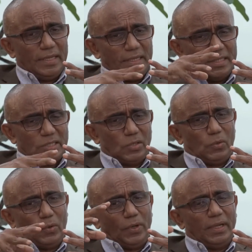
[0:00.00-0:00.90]
is
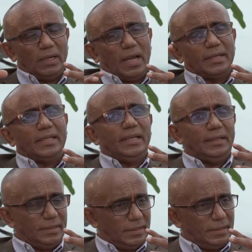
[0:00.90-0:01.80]
going
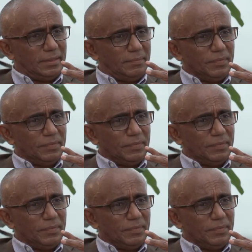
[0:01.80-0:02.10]
unhindered.